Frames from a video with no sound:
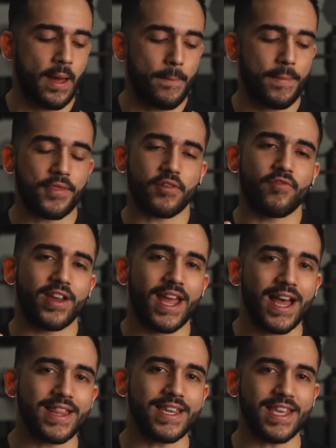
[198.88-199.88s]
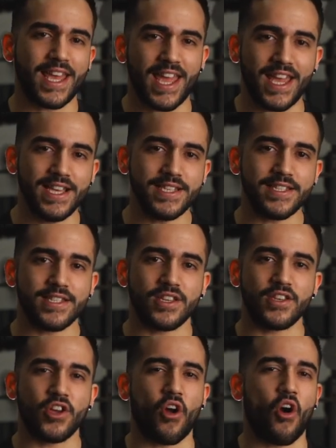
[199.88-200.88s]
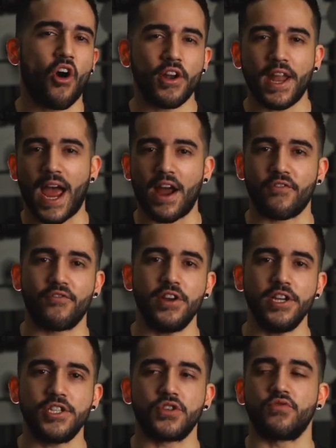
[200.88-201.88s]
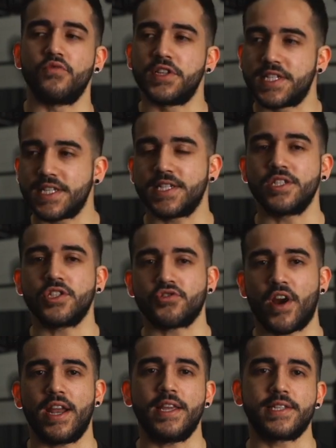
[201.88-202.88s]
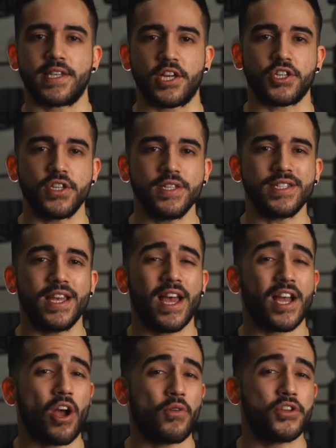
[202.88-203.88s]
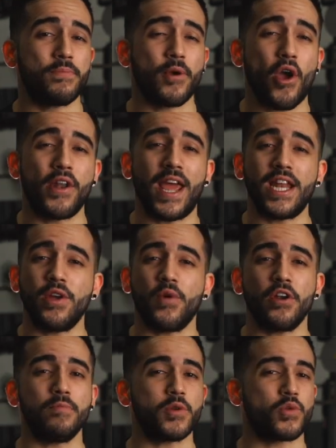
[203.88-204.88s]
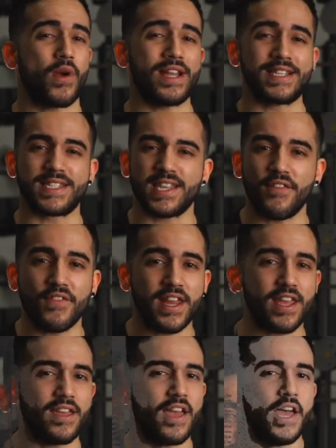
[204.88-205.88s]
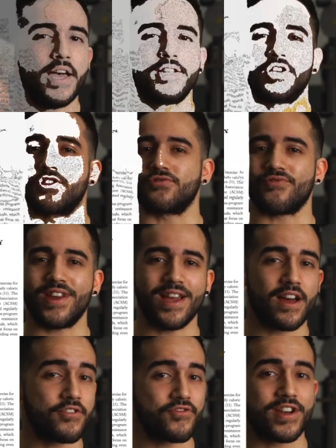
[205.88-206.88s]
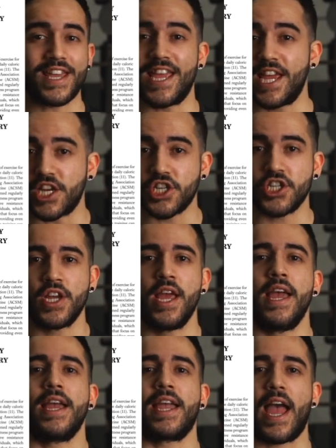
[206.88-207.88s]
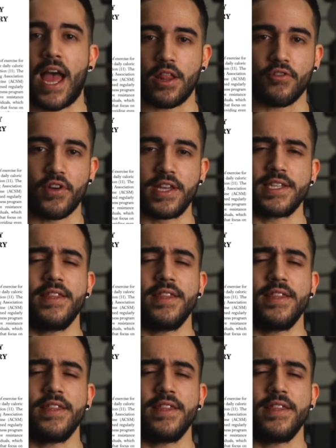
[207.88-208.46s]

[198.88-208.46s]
But the reality is, you know, on average, resistance training sessions are going to burn anywhere in between 70 to 300-ish calories.